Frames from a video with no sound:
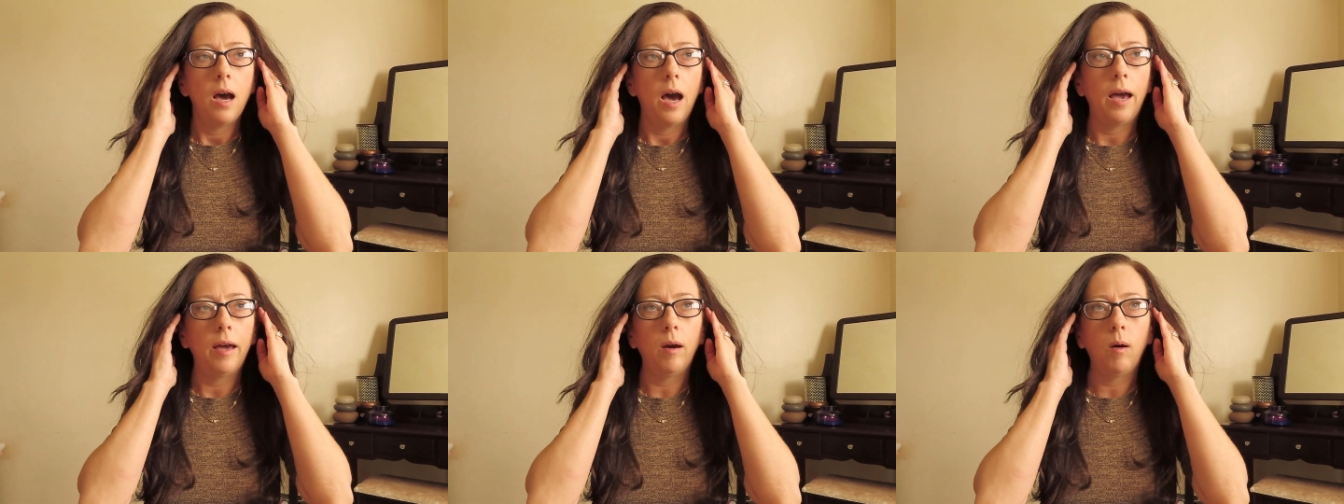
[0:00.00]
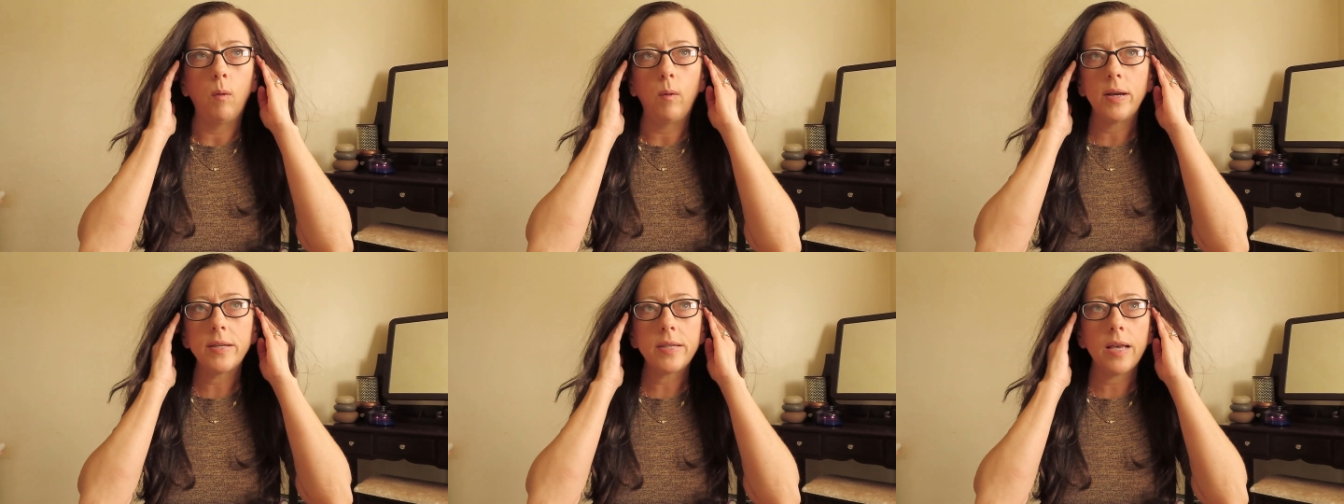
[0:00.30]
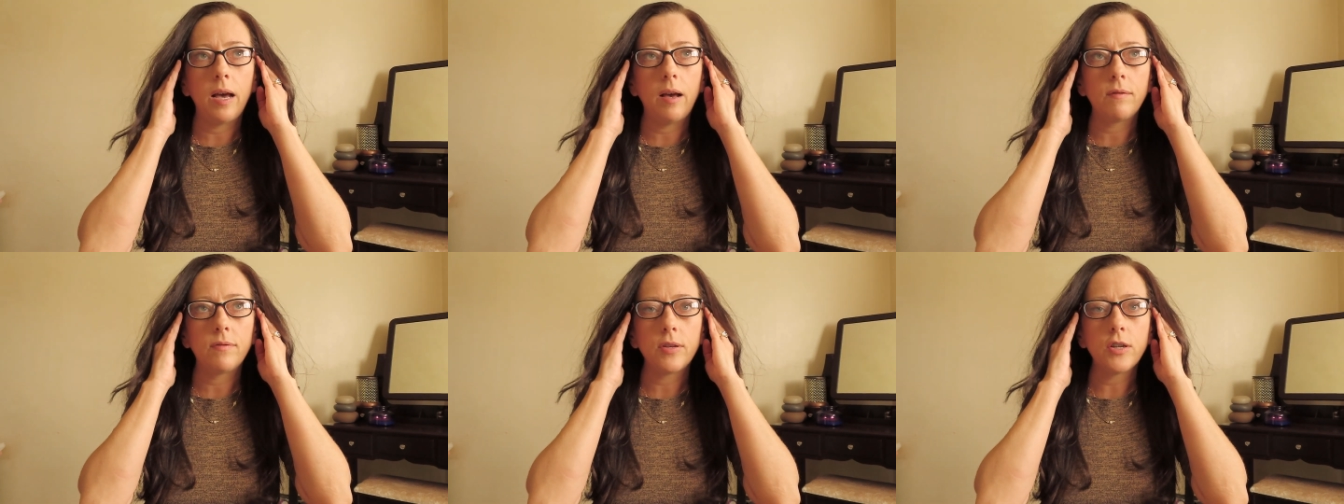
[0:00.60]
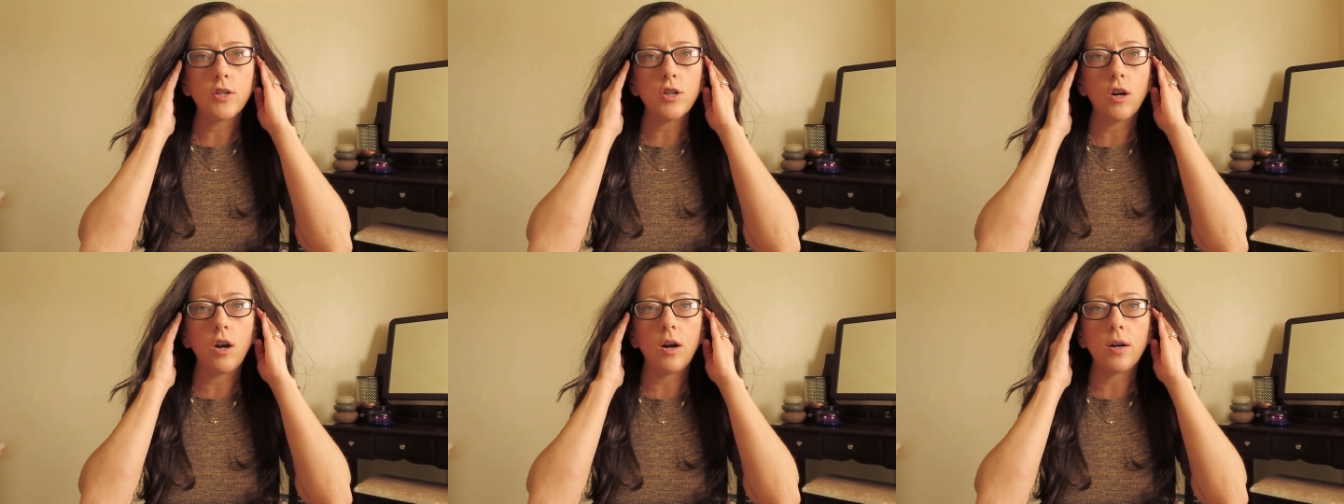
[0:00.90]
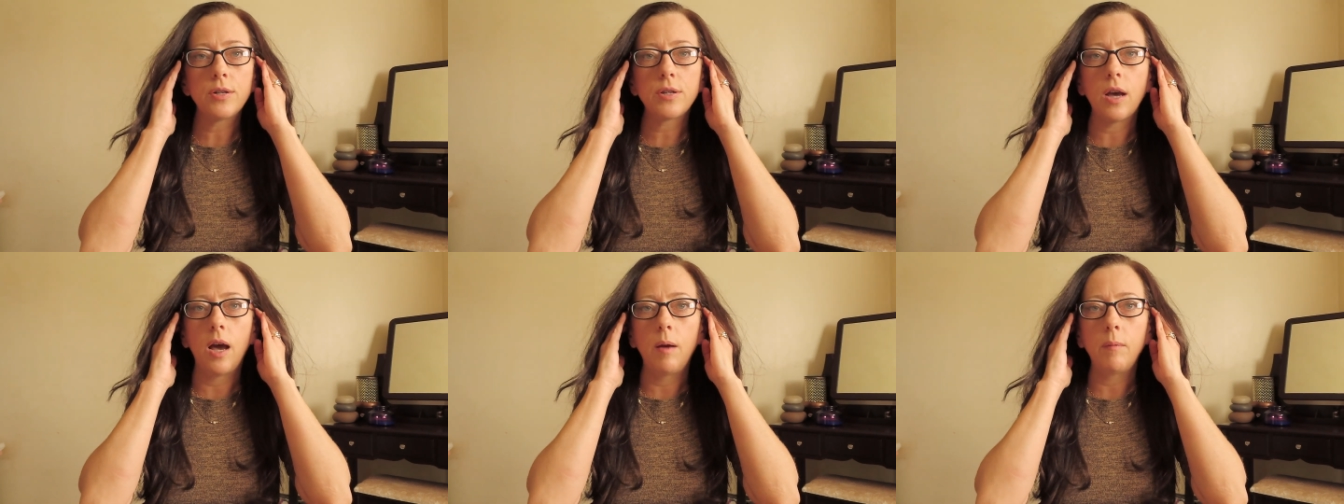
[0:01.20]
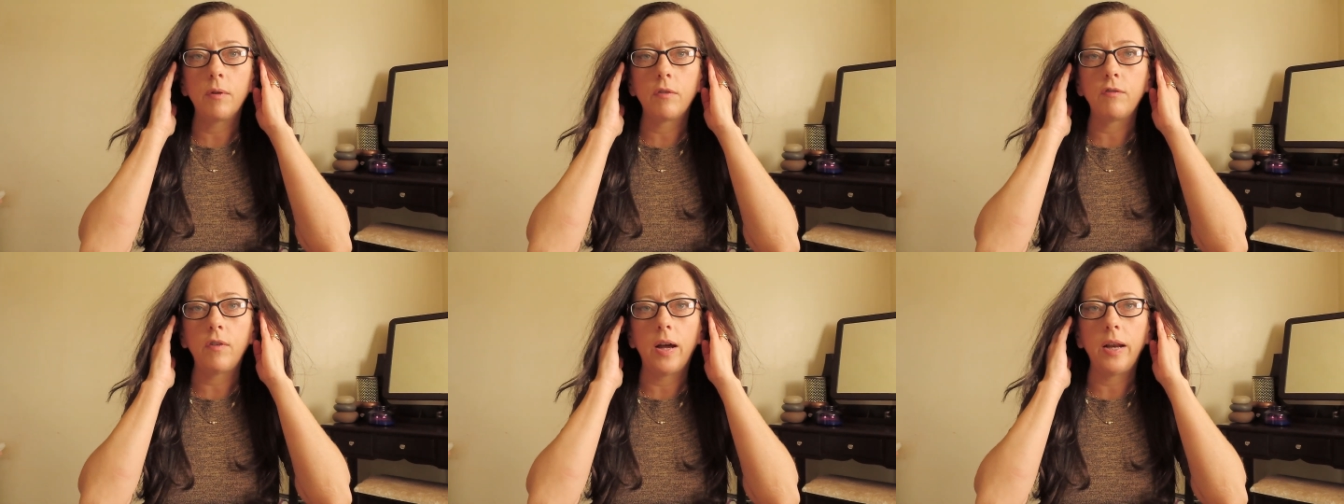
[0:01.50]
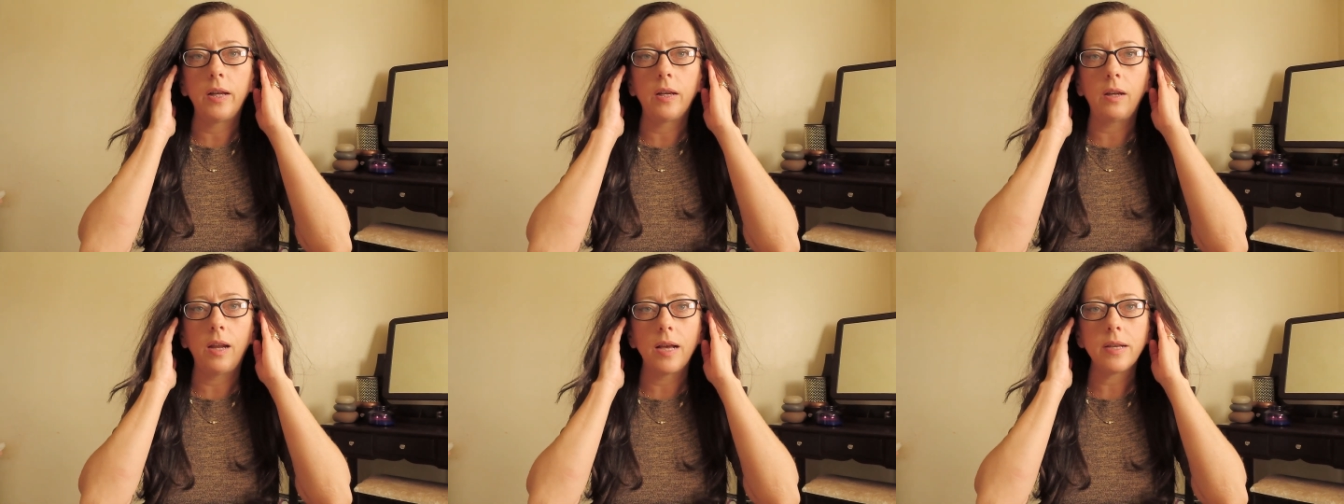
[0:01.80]
I always have such a hard time with
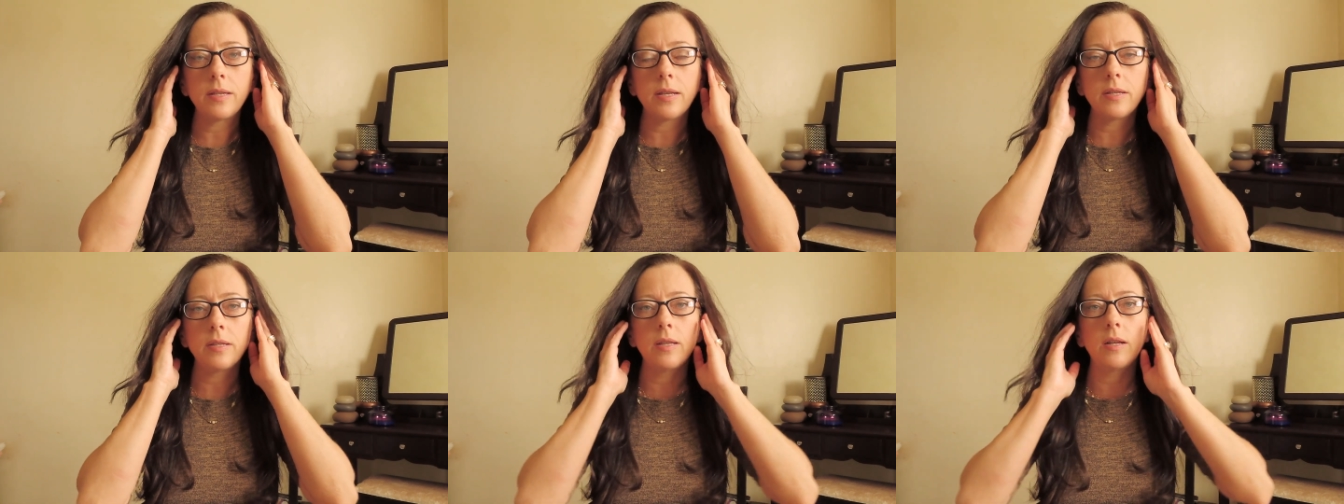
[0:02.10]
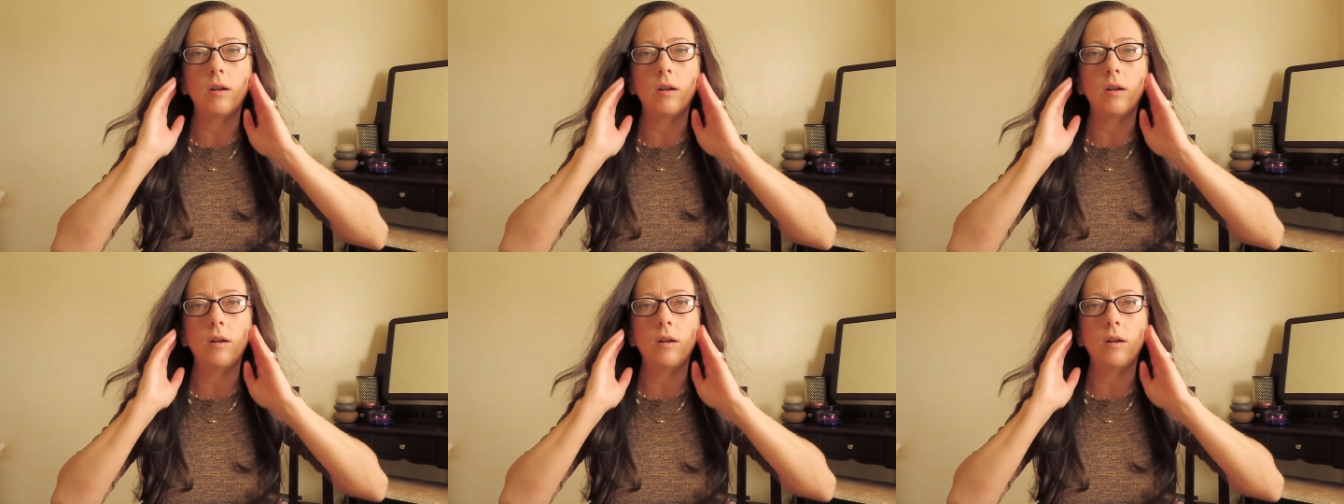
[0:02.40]
finding glasses